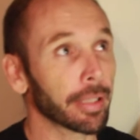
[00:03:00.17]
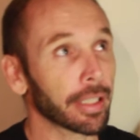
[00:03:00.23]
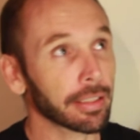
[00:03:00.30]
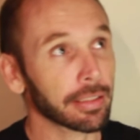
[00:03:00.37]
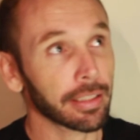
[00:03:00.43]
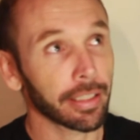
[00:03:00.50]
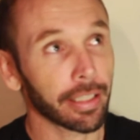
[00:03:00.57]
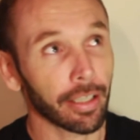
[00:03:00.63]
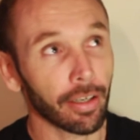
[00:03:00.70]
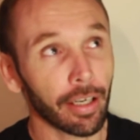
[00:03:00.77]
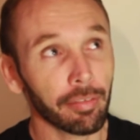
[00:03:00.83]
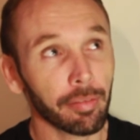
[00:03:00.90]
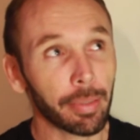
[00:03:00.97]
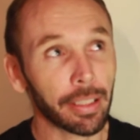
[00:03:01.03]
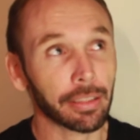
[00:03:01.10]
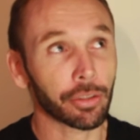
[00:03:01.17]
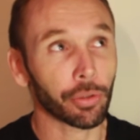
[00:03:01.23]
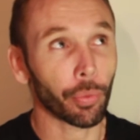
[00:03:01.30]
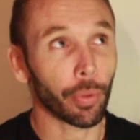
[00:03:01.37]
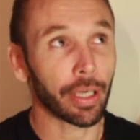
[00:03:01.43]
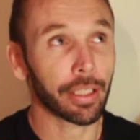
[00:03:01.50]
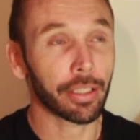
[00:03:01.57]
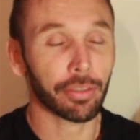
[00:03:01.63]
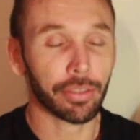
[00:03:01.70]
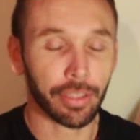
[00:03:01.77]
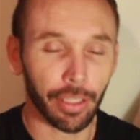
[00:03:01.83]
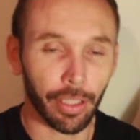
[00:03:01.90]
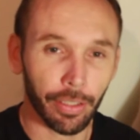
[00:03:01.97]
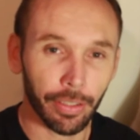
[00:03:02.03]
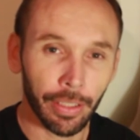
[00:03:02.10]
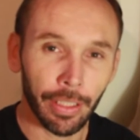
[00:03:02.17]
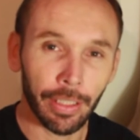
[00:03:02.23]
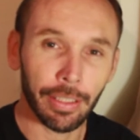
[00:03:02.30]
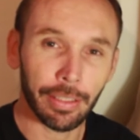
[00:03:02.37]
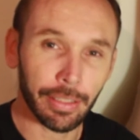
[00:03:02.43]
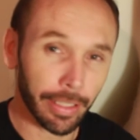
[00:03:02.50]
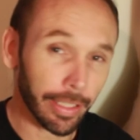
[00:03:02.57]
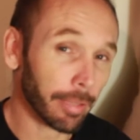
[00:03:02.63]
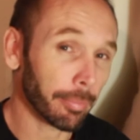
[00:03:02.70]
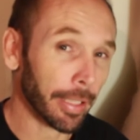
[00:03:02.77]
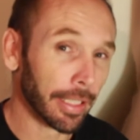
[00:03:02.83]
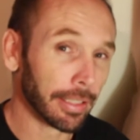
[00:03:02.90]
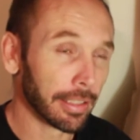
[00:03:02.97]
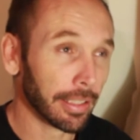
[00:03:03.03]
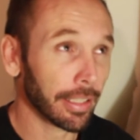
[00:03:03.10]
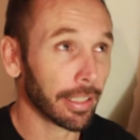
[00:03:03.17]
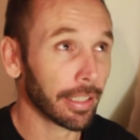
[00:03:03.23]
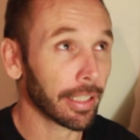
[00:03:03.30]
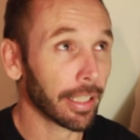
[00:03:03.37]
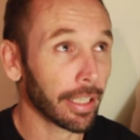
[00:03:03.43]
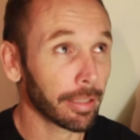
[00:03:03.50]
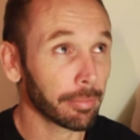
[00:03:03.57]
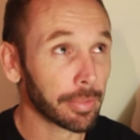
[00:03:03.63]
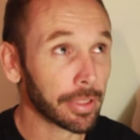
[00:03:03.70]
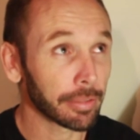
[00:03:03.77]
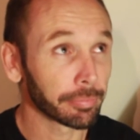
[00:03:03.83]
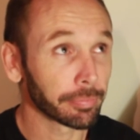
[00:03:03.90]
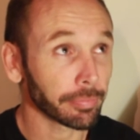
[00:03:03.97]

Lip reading: Mega CD. I have about 20 or so Sega Mega CD games,